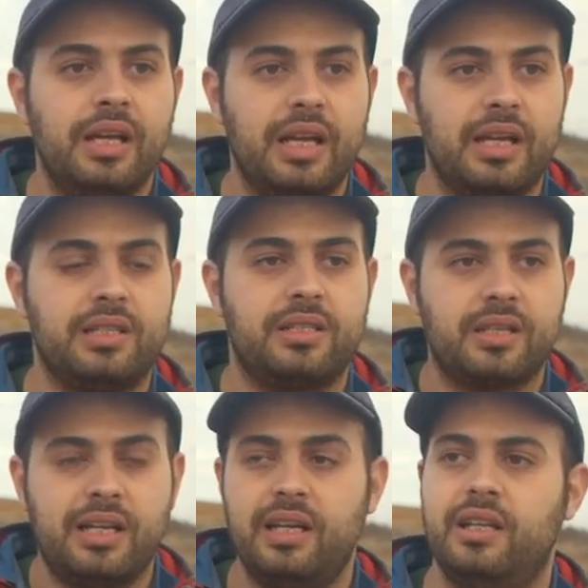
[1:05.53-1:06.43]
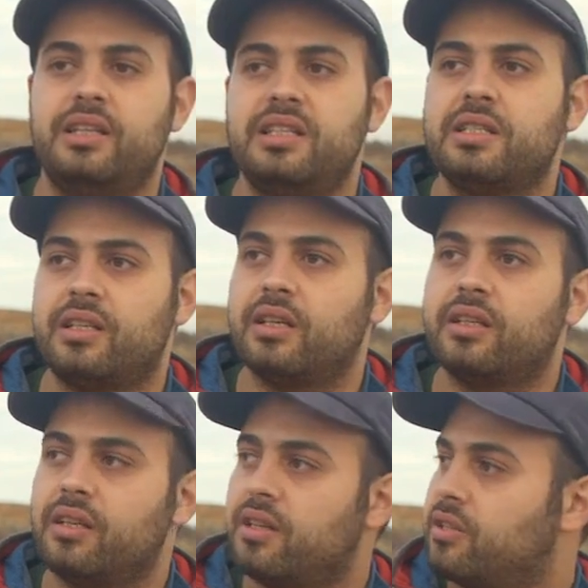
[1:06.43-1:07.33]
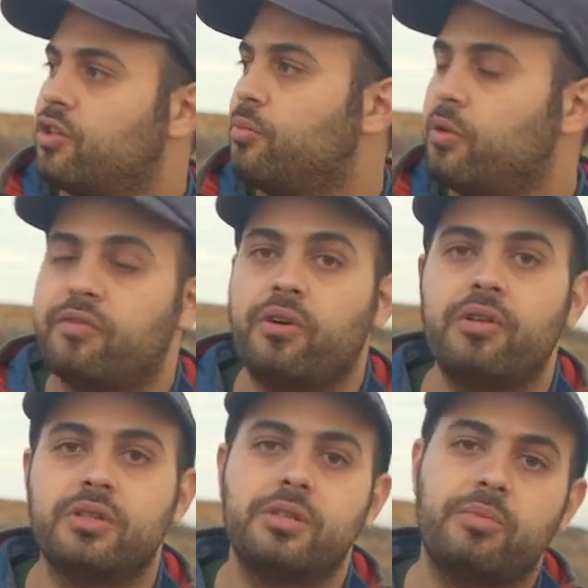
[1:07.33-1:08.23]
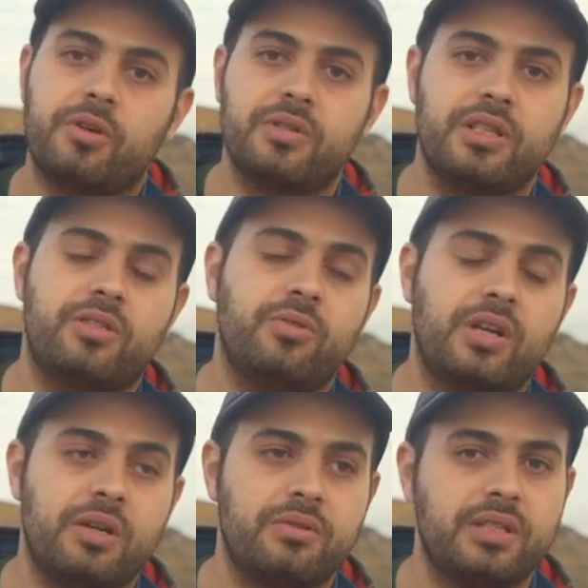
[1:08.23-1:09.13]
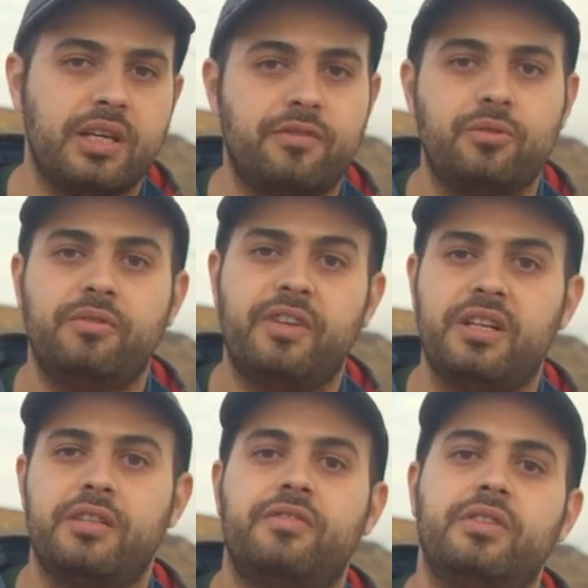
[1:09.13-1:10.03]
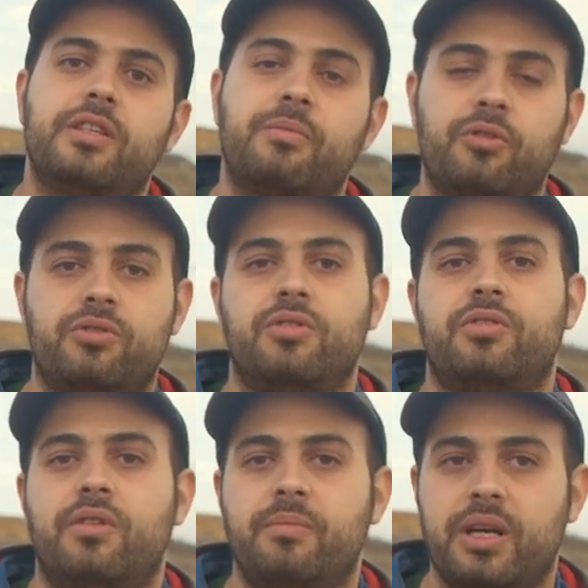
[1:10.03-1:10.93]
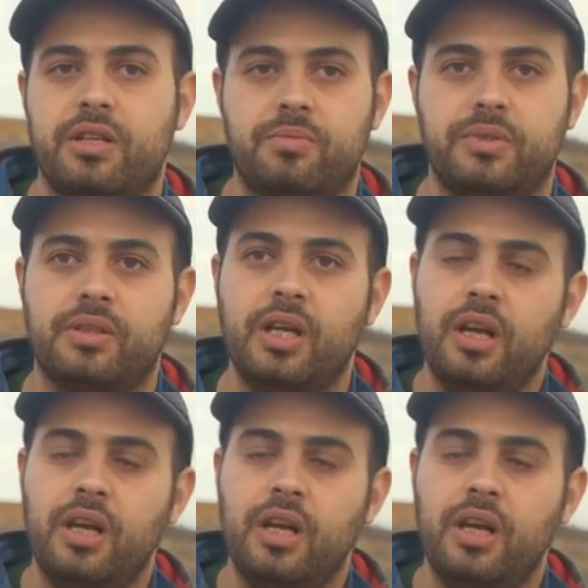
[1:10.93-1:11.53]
is clearly distinct in the geomorphology because these two councils have two very different approaches to the management.